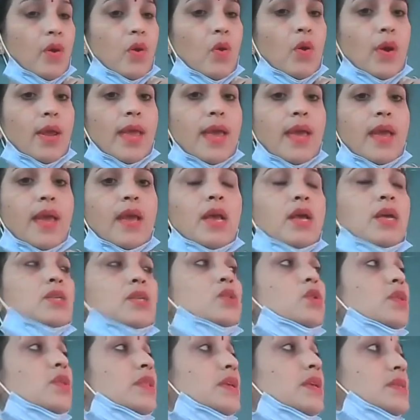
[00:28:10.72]
Okay,
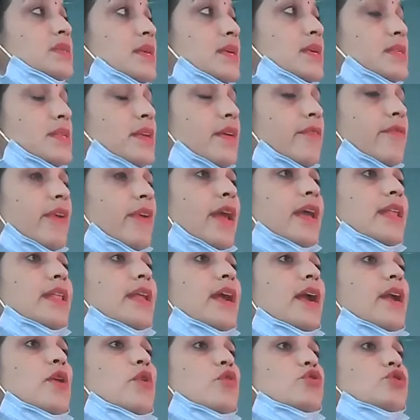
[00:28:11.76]
so this is the way
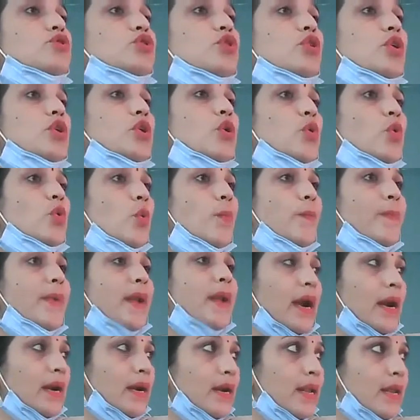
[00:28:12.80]
that you should do
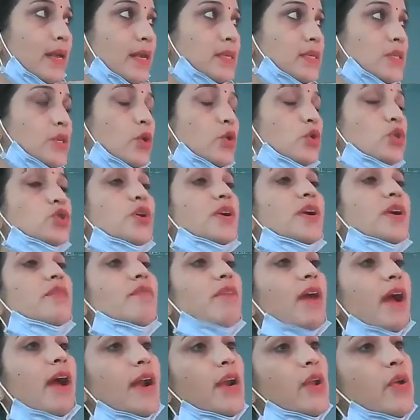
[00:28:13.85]
practice. You should
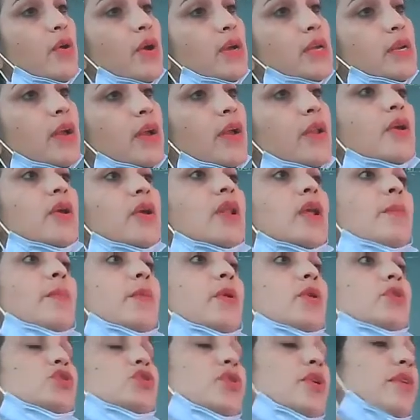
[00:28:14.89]
divide your curriculum.
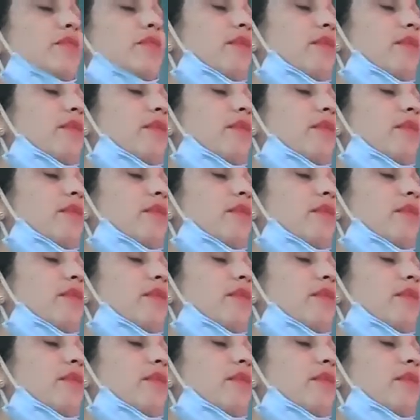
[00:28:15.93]
You should